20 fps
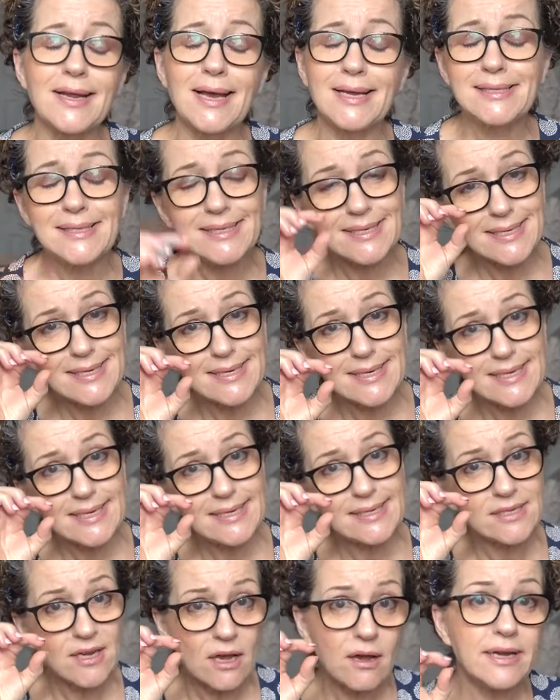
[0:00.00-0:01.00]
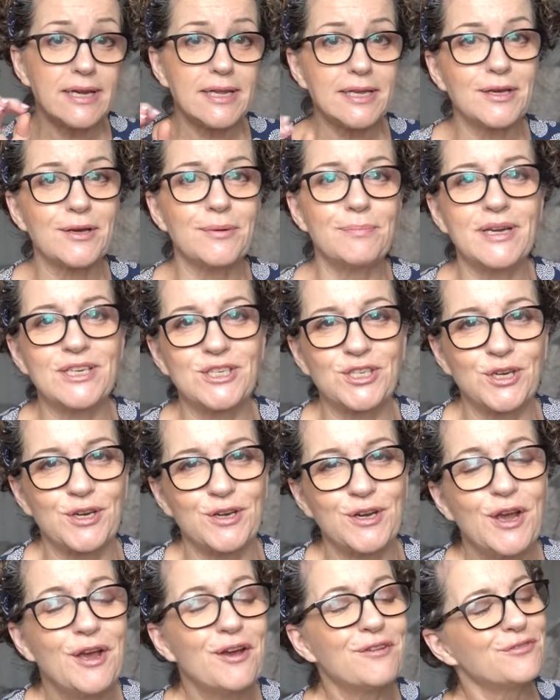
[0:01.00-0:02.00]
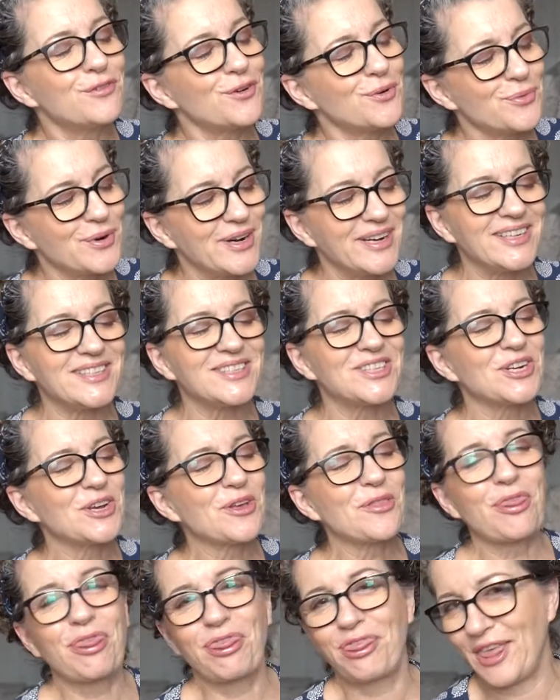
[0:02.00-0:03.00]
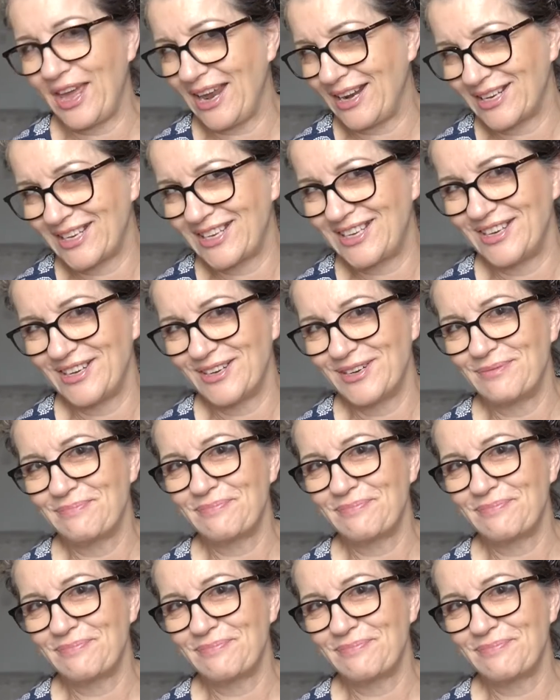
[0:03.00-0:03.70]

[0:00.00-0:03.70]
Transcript: a teeny tiny commission, for which thank you.